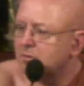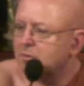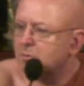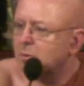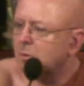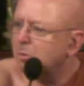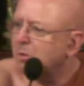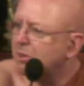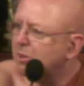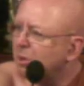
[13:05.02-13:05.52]

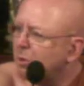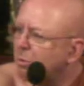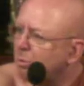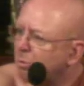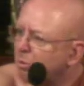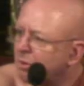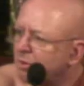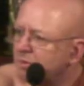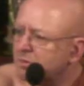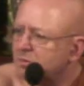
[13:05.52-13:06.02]
what we don't
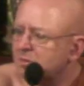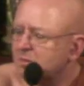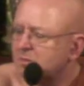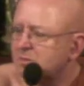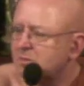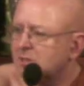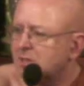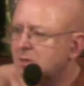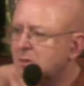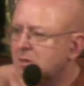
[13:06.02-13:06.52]
want to
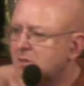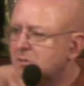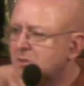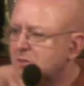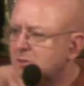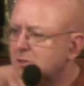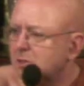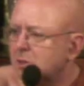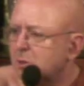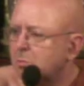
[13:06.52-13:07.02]
see because
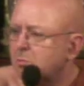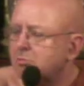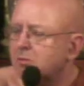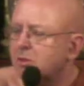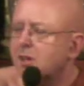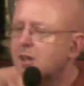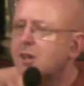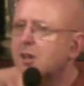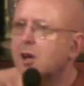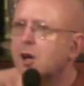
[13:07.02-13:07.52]
it's going to
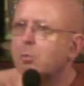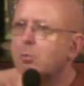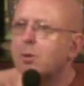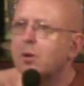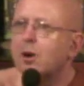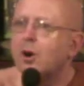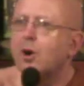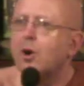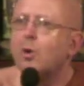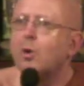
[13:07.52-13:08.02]
break up
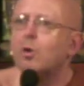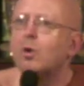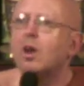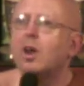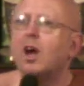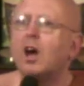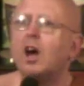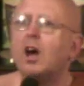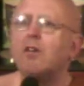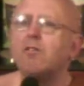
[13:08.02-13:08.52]
our whole
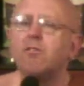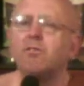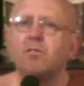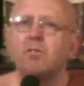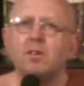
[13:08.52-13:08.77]
life,